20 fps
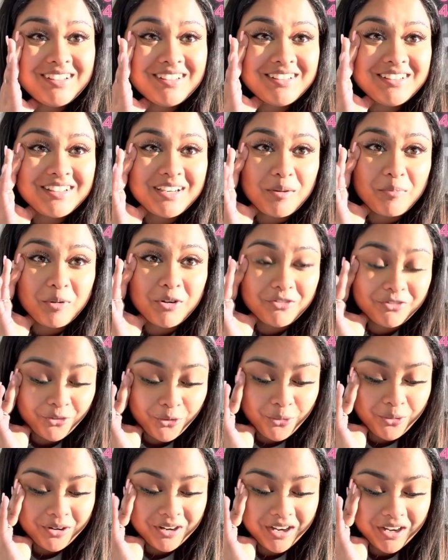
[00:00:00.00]
Number
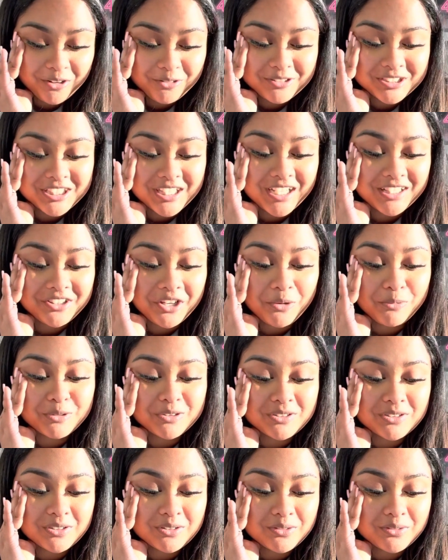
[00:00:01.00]
4, which I thought
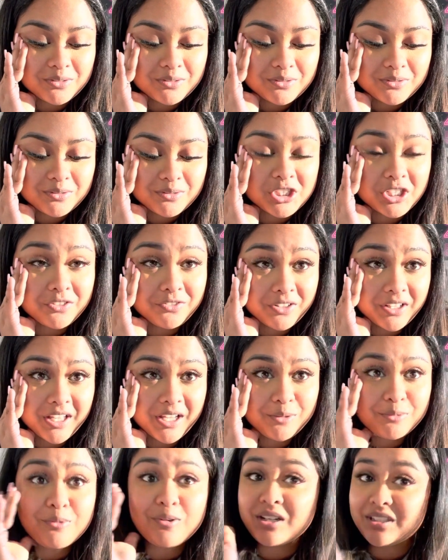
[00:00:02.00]
was
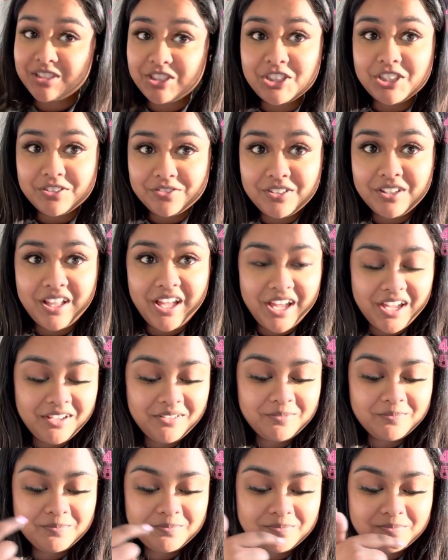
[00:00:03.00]
Chick-fil-A, was
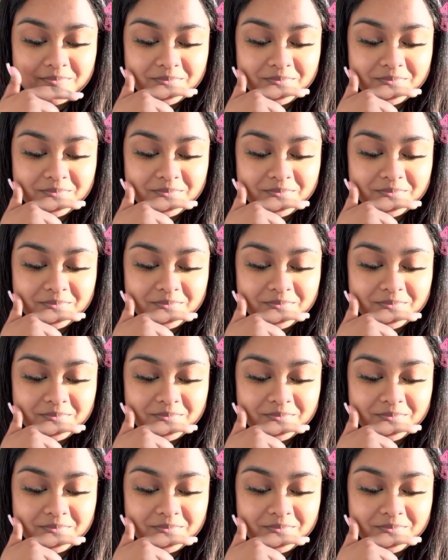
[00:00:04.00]
Chick-fil-A.